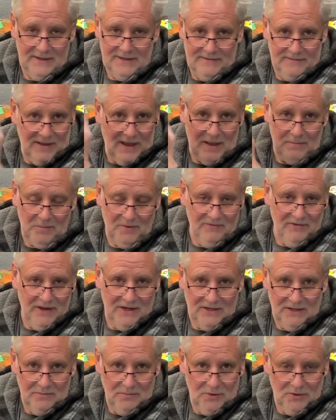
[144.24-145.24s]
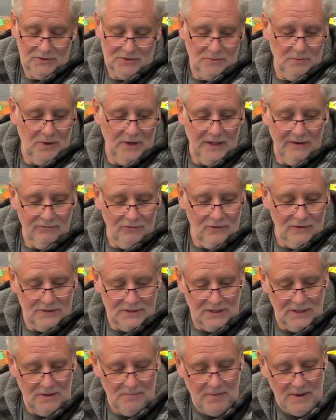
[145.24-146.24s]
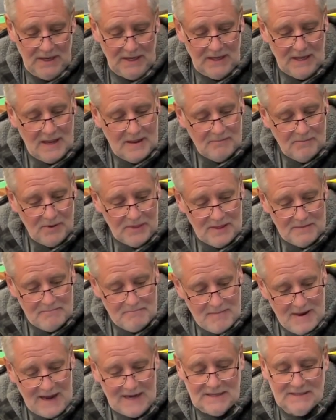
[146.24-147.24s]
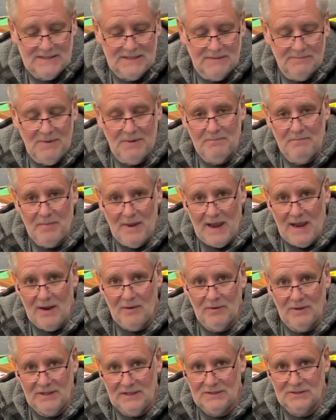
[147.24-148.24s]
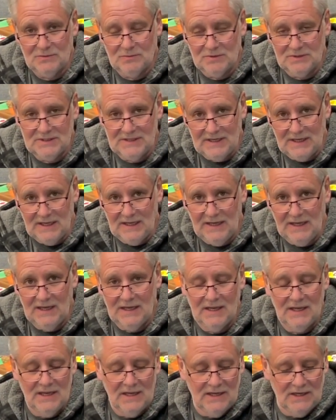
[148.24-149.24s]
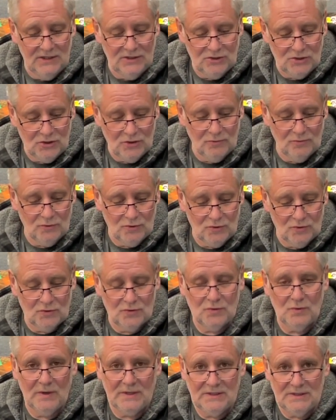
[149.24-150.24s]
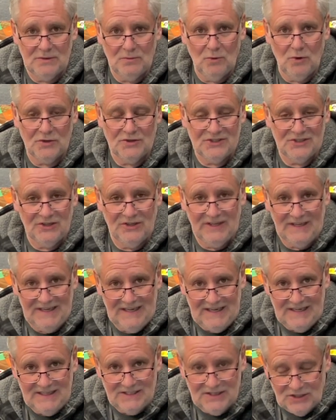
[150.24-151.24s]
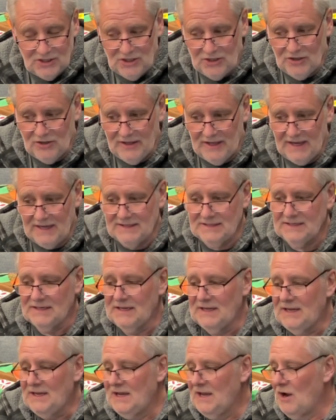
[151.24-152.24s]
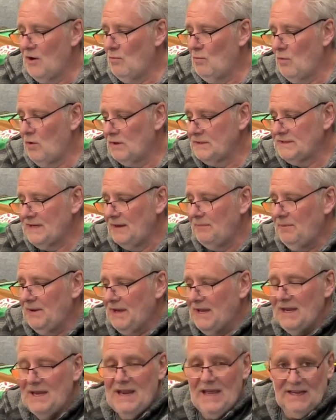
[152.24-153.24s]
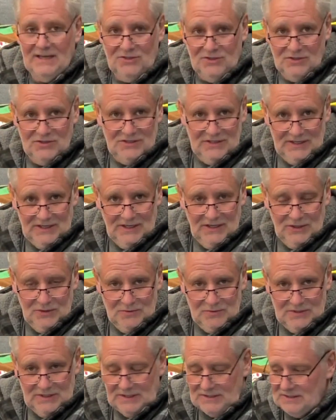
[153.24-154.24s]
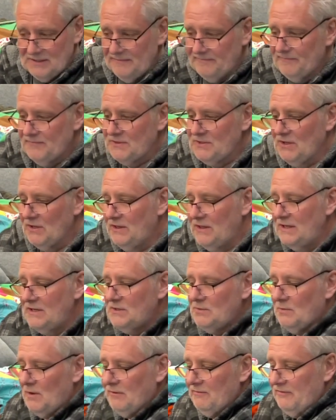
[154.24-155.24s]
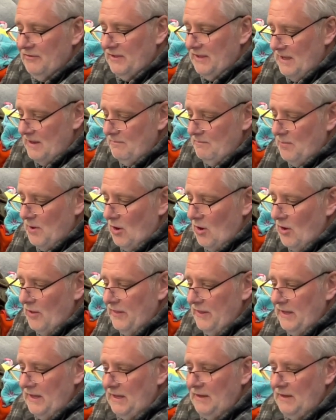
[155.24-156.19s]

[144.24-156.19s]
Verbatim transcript: camper van, your boat or whatever it's going to be? But the maximum power this will take is 220 watts. So you need to know that. And what type of connections it uses. So this one for the input on the